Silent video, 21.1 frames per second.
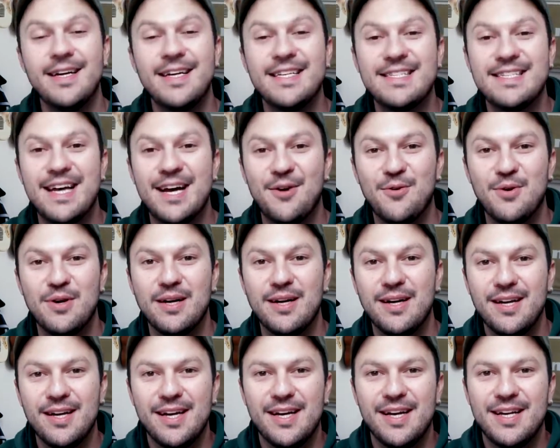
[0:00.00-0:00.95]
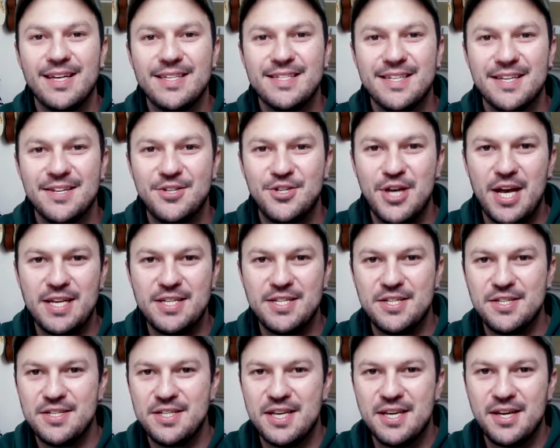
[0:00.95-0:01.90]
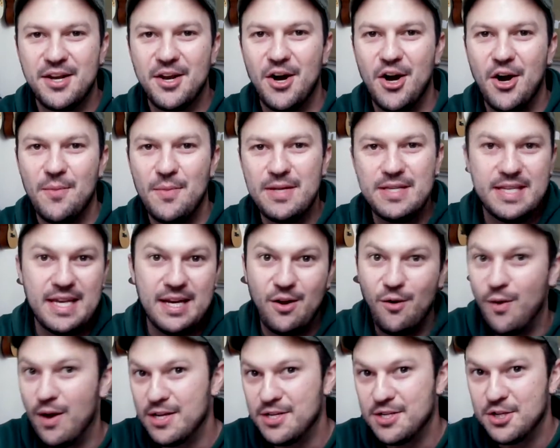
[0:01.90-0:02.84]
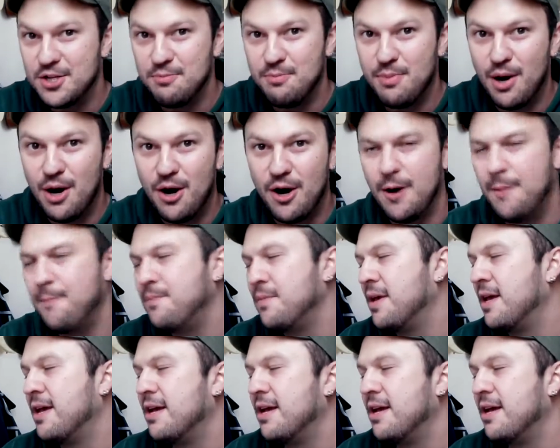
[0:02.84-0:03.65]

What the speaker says: Is our suggestions and comments and question bar.